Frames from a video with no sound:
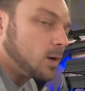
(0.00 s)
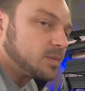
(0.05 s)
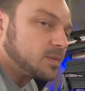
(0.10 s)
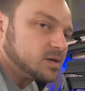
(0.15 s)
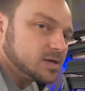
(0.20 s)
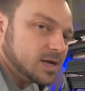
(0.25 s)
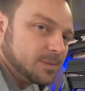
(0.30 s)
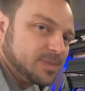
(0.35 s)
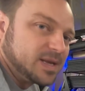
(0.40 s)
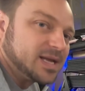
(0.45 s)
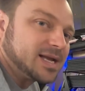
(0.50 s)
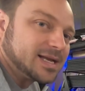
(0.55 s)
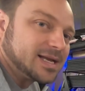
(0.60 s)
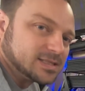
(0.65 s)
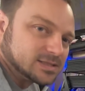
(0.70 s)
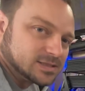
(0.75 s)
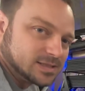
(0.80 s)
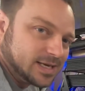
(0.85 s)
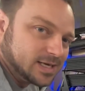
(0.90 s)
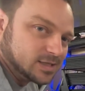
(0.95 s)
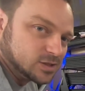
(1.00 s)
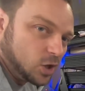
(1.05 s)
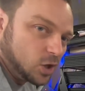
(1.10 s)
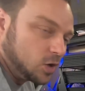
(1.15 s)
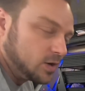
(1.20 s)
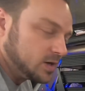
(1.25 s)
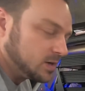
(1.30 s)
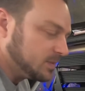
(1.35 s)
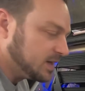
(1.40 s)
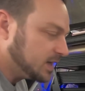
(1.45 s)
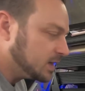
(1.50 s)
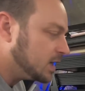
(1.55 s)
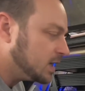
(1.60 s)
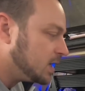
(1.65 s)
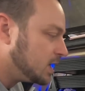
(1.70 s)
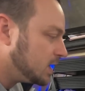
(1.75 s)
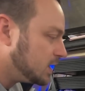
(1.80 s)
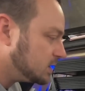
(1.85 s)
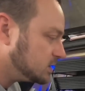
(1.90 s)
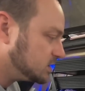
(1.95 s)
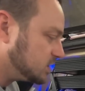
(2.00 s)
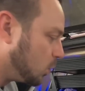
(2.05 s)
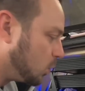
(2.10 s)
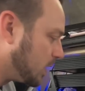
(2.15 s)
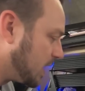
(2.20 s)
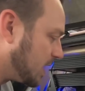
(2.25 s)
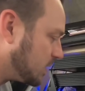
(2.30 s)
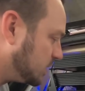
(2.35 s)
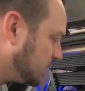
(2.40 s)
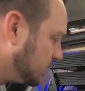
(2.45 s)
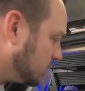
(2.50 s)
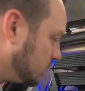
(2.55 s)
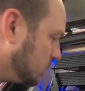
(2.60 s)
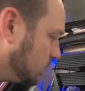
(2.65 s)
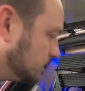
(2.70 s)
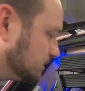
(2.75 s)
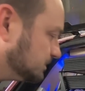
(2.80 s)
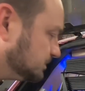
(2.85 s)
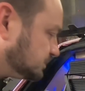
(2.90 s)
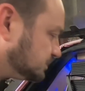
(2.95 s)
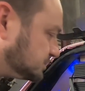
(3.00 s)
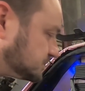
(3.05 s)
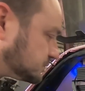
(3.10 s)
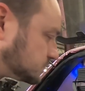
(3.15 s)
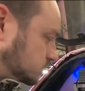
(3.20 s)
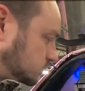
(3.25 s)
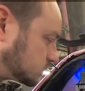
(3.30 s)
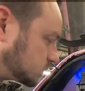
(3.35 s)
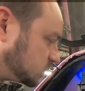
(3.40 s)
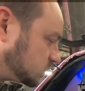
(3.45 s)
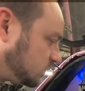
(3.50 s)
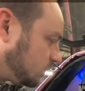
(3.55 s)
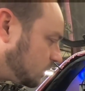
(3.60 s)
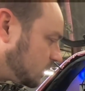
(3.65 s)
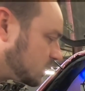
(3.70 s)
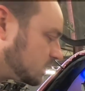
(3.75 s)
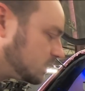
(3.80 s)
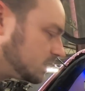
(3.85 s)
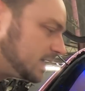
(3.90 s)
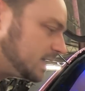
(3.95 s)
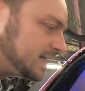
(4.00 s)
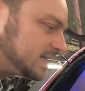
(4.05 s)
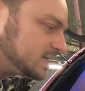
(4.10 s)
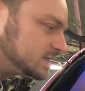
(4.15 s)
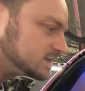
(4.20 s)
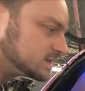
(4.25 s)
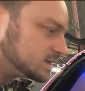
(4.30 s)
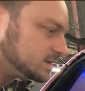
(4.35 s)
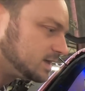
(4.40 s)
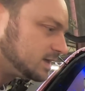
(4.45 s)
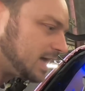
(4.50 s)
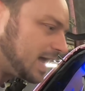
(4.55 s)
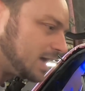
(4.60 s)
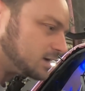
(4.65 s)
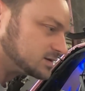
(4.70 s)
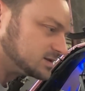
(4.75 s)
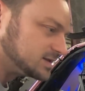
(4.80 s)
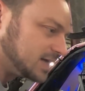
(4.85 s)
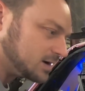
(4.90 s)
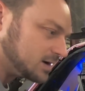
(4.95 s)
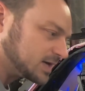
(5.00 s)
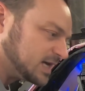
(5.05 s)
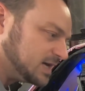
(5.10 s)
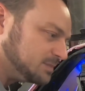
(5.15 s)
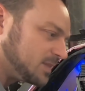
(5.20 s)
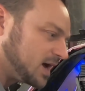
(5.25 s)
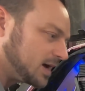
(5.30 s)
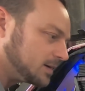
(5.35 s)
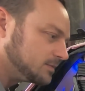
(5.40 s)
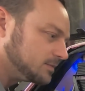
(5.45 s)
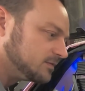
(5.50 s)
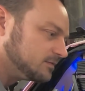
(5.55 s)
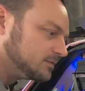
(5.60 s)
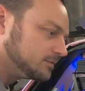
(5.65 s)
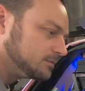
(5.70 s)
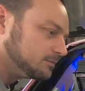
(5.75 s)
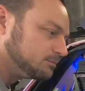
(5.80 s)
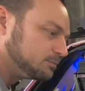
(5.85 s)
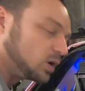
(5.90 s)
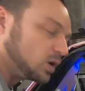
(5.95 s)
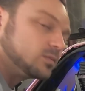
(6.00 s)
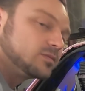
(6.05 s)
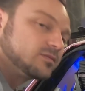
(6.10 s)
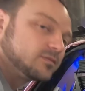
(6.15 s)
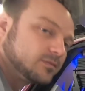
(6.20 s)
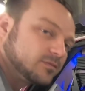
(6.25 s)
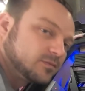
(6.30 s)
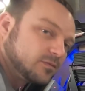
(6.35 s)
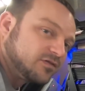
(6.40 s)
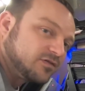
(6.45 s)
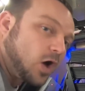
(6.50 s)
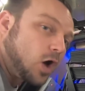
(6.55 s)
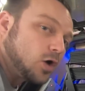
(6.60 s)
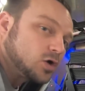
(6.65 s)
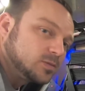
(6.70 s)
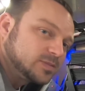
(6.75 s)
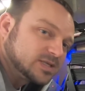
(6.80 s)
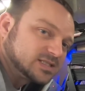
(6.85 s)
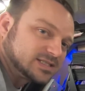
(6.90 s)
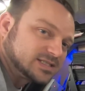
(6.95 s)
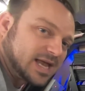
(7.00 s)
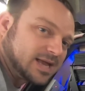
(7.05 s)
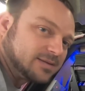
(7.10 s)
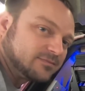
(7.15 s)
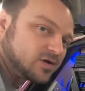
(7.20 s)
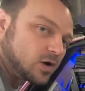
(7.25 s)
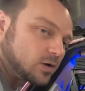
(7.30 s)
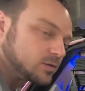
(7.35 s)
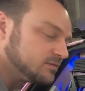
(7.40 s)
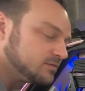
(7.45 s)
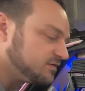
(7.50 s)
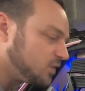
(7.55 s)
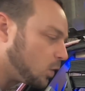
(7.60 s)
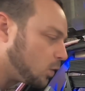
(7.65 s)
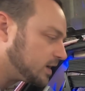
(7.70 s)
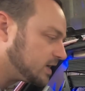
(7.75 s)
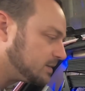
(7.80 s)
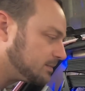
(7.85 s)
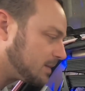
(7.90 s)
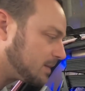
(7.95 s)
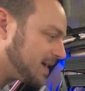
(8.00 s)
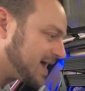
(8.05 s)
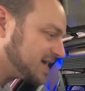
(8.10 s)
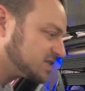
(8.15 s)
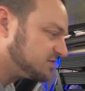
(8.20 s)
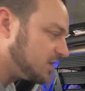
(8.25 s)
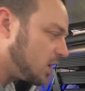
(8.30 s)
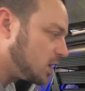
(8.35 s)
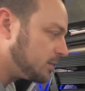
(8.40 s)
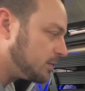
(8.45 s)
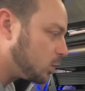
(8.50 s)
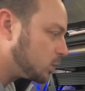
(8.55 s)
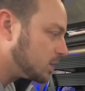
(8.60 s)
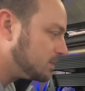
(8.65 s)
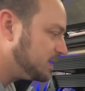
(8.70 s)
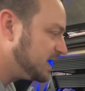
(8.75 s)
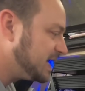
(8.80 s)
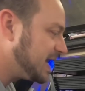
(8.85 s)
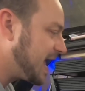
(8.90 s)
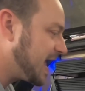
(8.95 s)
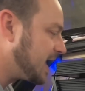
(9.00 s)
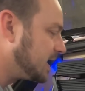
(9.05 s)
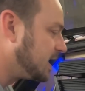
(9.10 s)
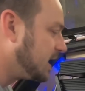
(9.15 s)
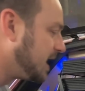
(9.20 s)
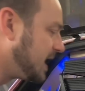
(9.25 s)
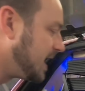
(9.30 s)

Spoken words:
I'm clipping and it's hurting me. So what I'll do is I'll keep my burp volume the same, volume 40, my max volume I want to be at,